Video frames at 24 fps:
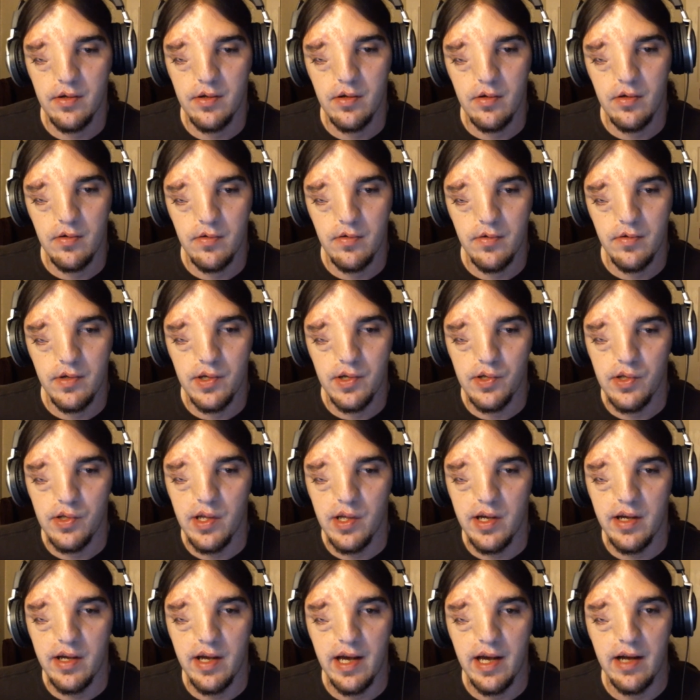Did
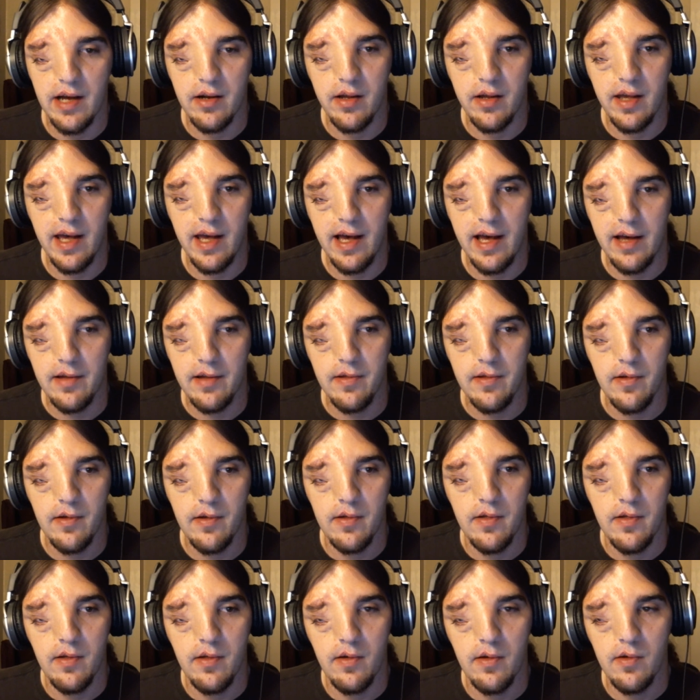did they add
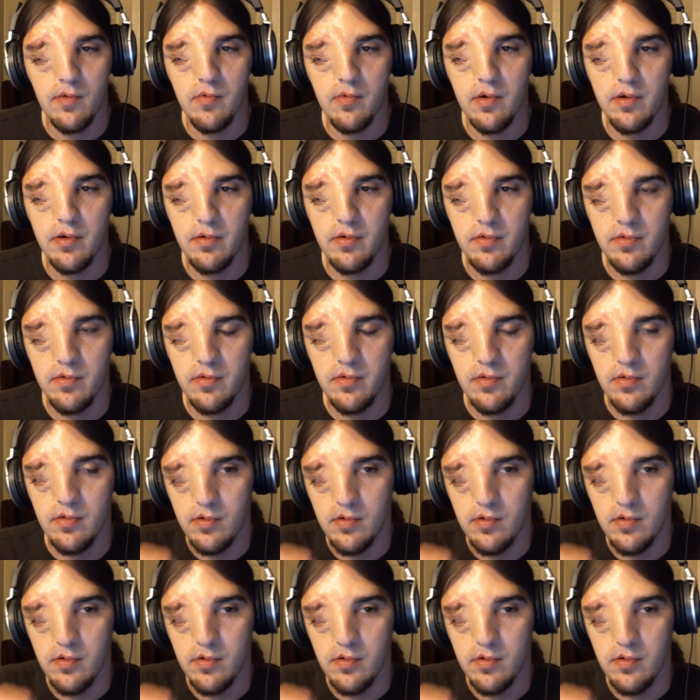cats in this one?